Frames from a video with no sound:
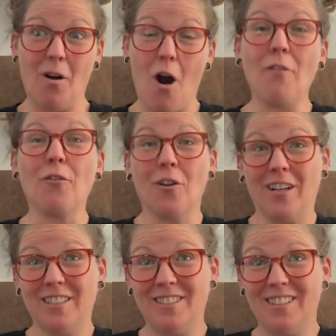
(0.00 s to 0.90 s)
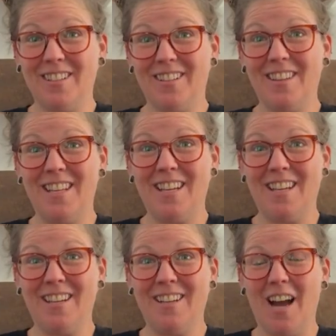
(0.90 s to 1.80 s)
offering us
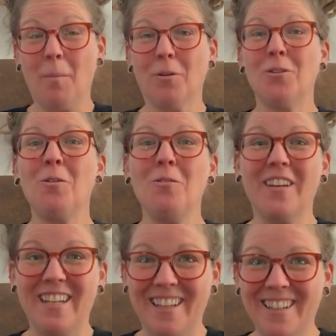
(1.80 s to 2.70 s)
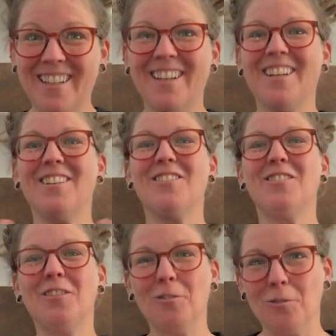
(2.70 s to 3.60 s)
the opportunity
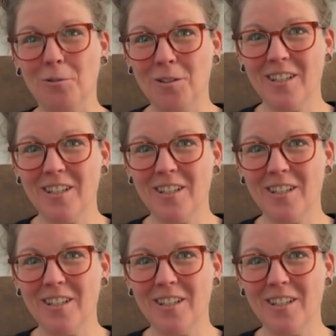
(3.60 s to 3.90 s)
to